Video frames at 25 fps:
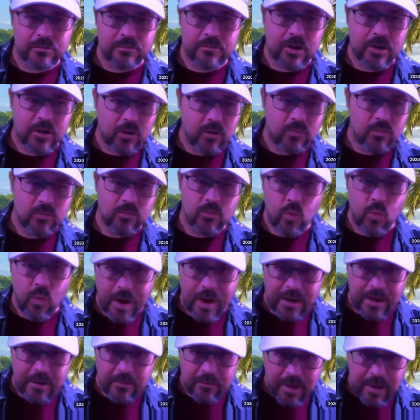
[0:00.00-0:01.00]
you know,
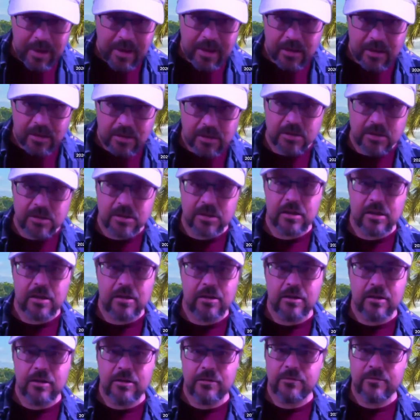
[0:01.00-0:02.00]
white males
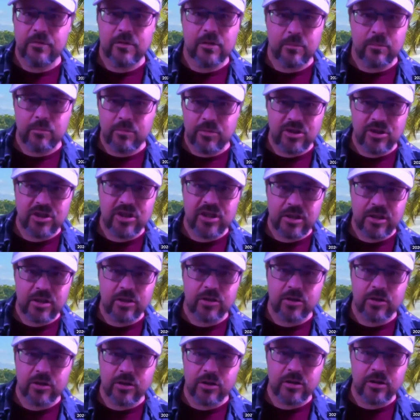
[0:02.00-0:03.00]
of a
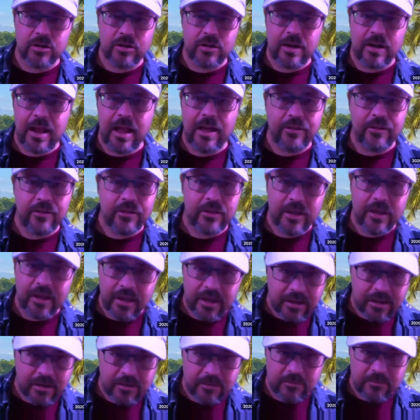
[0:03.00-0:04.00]
particular ethnic
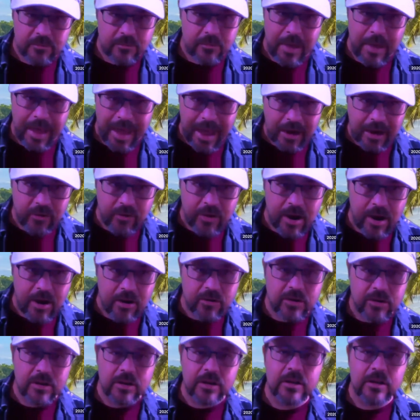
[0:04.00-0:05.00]

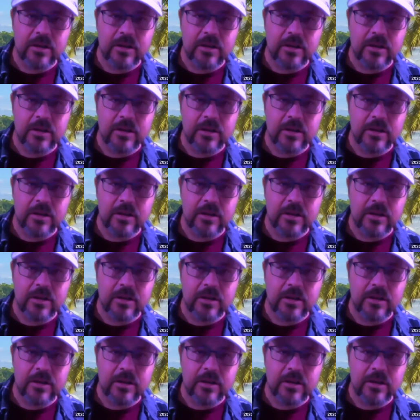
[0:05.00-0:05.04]
background,